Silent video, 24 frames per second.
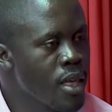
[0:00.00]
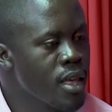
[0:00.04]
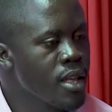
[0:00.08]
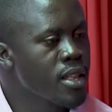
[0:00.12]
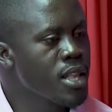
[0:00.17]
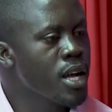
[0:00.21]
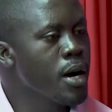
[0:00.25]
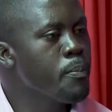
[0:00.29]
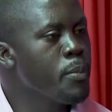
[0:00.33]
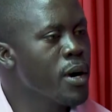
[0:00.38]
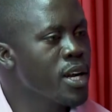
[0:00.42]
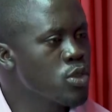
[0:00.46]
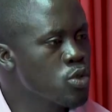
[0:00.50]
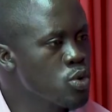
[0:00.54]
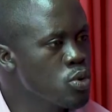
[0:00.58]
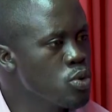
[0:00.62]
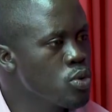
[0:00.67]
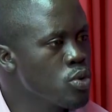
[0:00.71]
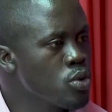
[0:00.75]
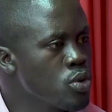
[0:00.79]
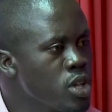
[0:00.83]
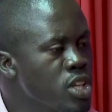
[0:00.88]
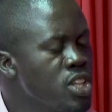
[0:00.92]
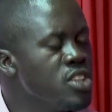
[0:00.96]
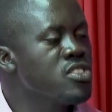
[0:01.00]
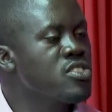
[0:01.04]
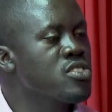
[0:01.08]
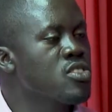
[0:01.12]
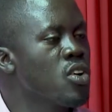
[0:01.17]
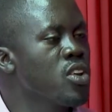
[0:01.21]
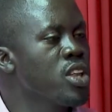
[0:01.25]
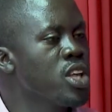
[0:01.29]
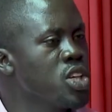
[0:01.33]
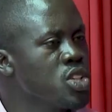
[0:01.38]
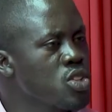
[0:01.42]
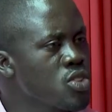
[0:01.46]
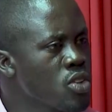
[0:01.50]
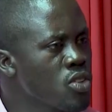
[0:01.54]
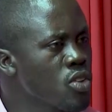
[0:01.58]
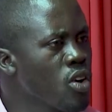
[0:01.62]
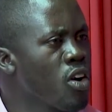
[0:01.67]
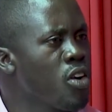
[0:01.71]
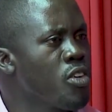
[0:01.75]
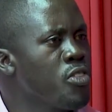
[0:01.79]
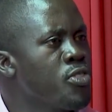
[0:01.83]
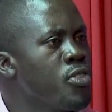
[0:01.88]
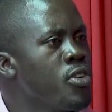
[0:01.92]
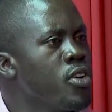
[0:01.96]
Number two, installation
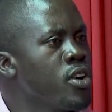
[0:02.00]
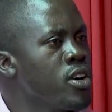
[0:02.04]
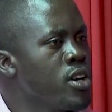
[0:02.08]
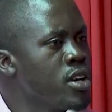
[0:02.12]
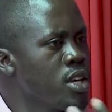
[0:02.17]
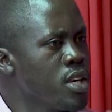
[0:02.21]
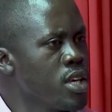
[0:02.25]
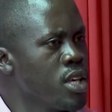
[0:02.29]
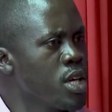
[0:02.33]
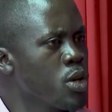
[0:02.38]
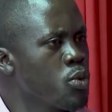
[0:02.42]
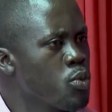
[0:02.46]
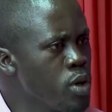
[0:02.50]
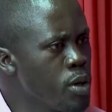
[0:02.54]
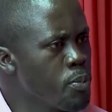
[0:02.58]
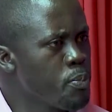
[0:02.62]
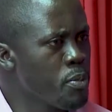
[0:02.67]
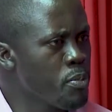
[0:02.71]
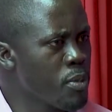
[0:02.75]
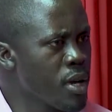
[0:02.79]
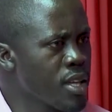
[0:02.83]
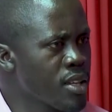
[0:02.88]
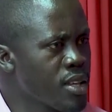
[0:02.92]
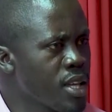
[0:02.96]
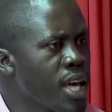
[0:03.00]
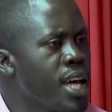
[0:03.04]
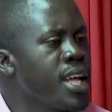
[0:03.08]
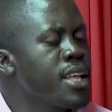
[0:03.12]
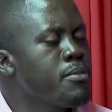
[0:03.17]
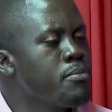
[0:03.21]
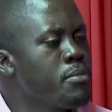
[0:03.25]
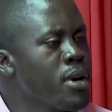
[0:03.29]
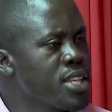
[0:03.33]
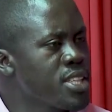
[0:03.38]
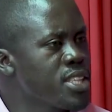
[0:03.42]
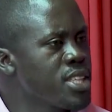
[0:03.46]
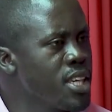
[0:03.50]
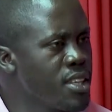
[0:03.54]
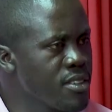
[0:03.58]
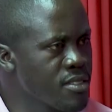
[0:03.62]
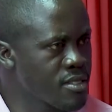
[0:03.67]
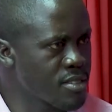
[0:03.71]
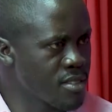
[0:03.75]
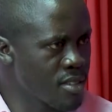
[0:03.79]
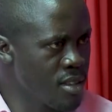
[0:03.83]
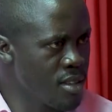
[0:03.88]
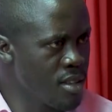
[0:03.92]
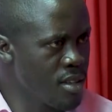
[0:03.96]
of equipment and
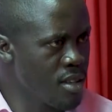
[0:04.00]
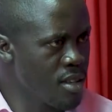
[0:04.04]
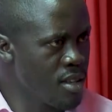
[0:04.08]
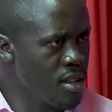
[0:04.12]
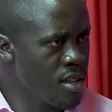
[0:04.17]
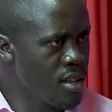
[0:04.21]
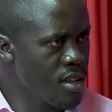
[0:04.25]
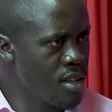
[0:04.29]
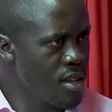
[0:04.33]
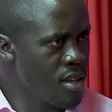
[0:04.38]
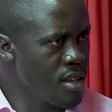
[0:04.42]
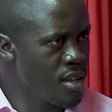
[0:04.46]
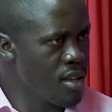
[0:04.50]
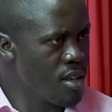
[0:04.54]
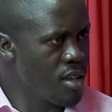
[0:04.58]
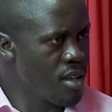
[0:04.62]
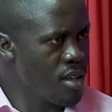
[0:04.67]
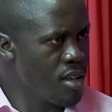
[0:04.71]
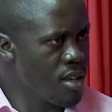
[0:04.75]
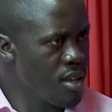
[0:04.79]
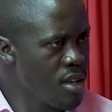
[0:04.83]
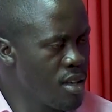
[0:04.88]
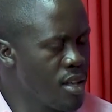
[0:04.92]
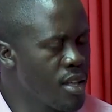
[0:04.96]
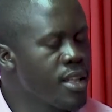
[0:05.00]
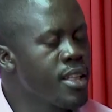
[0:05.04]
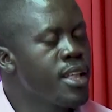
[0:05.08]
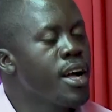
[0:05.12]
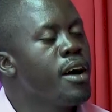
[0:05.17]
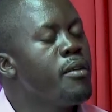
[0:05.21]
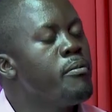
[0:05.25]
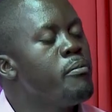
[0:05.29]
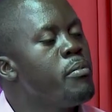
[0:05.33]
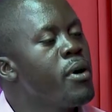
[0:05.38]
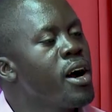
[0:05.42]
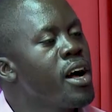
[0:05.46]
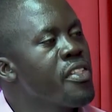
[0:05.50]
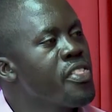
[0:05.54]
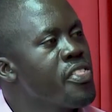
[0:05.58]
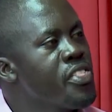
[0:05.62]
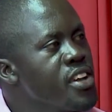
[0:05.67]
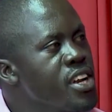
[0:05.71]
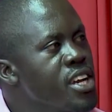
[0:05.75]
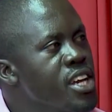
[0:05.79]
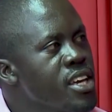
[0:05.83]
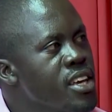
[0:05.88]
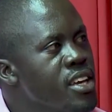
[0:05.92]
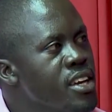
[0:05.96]
machines. Number
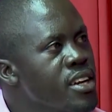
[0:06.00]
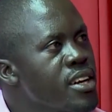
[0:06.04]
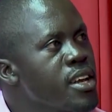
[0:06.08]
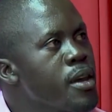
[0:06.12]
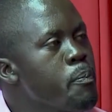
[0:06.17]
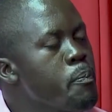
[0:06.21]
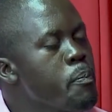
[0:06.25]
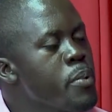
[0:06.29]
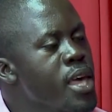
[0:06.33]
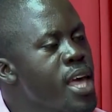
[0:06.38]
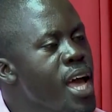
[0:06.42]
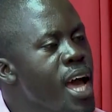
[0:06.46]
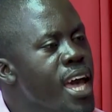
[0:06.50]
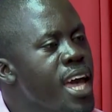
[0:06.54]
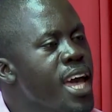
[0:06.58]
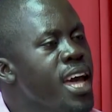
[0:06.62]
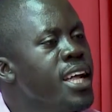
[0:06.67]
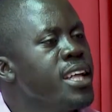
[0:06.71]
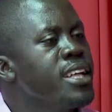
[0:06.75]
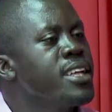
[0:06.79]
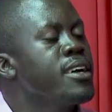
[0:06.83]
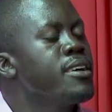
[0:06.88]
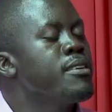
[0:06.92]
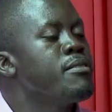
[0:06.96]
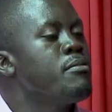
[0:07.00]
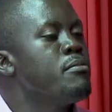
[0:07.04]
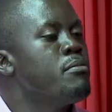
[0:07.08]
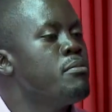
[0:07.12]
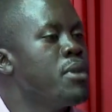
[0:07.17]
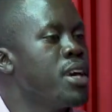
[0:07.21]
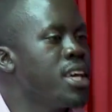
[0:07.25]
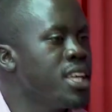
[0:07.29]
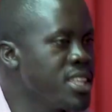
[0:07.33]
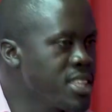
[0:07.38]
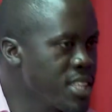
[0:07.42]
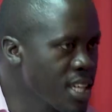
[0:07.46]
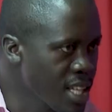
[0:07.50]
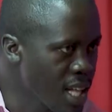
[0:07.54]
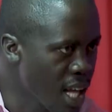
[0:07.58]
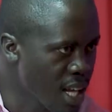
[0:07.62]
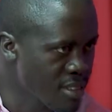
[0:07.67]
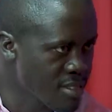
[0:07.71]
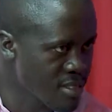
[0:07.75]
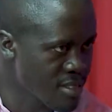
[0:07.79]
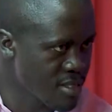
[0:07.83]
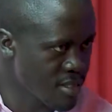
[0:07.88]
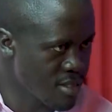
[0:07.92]
three, repair and maintenance.